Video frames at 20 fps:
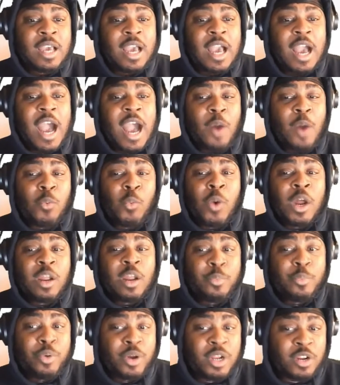I want to
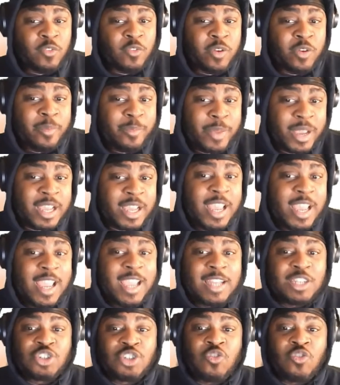put Rebecca
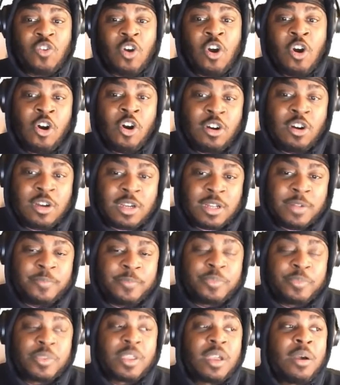at strong,
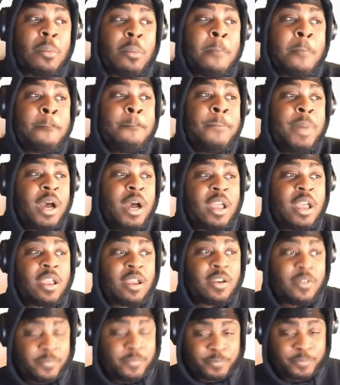but
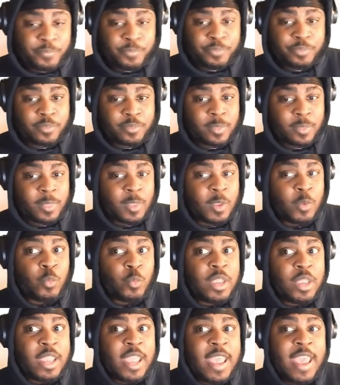
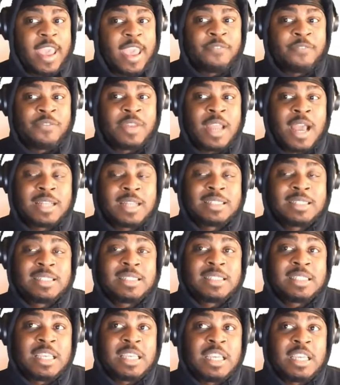we have not
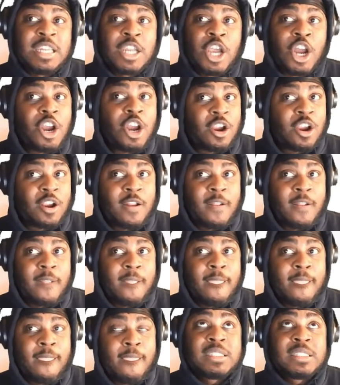seen her
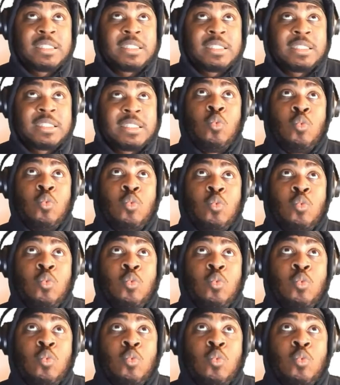
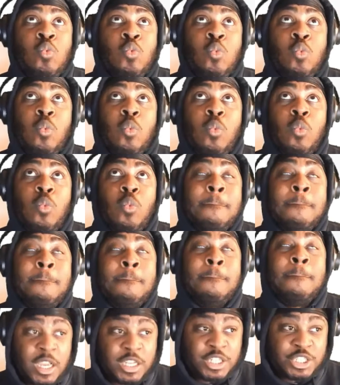do much